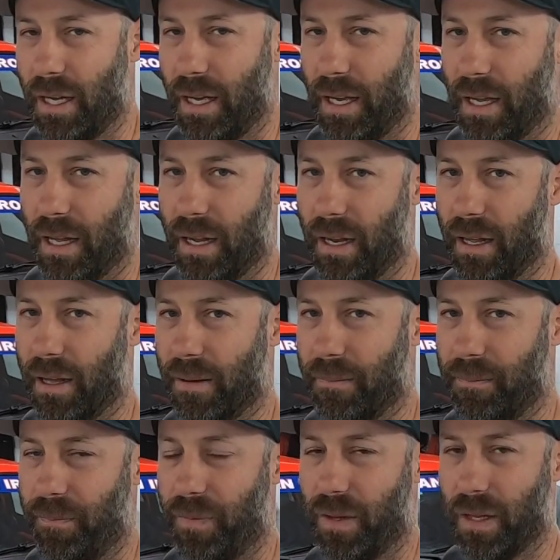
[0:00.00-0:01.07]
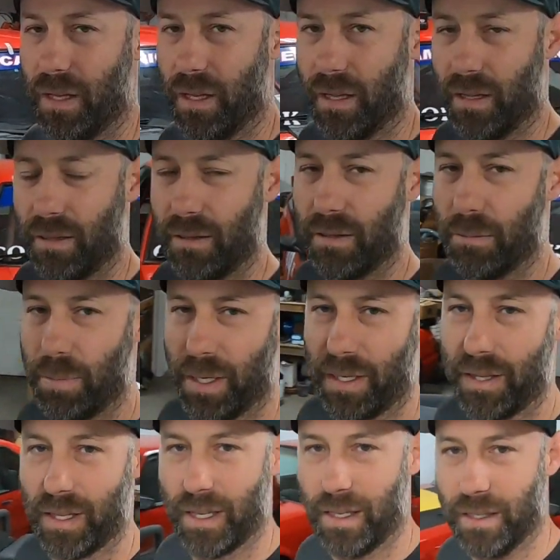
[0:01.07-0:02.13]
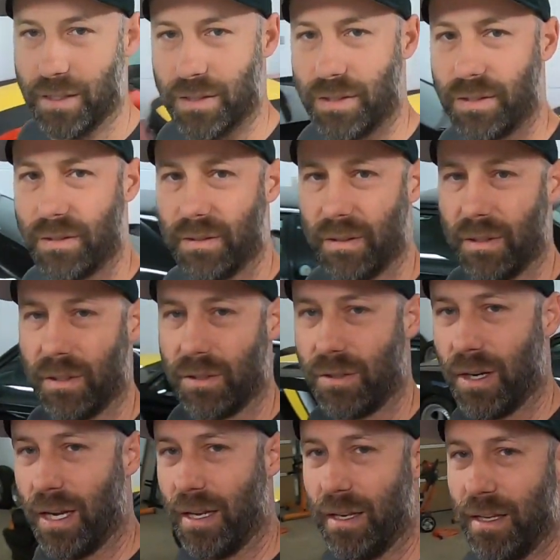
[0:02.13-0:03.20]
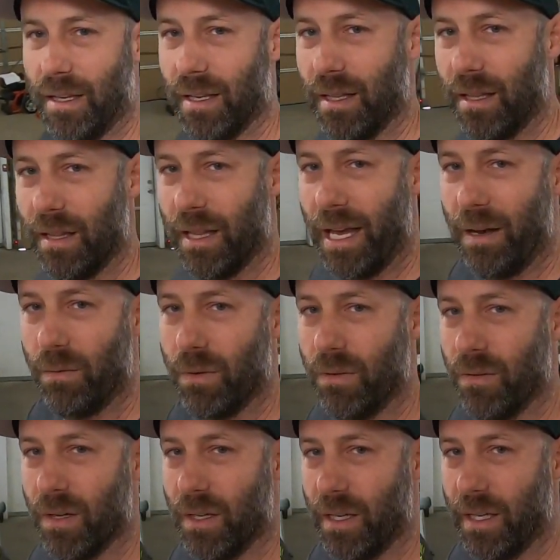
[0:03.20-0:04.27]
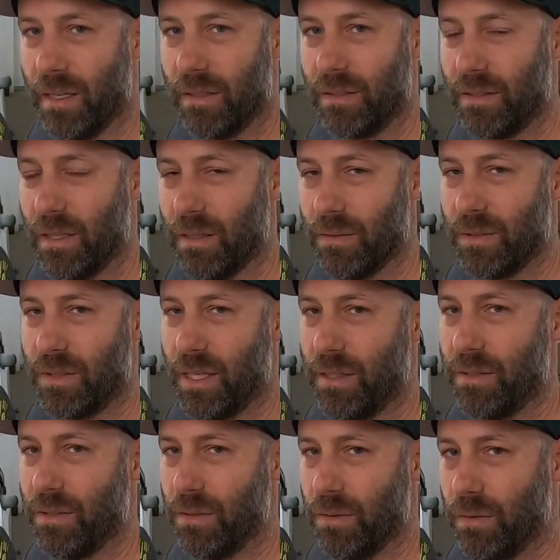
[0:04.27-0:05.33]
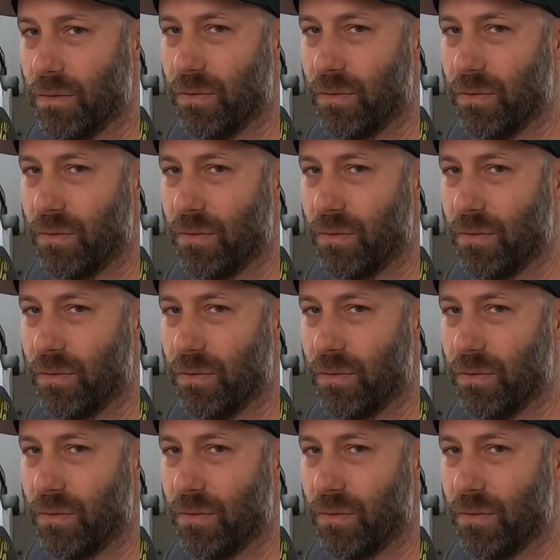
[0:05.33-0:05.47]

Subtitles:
And the big thing is trying to get that one running. So stay tuned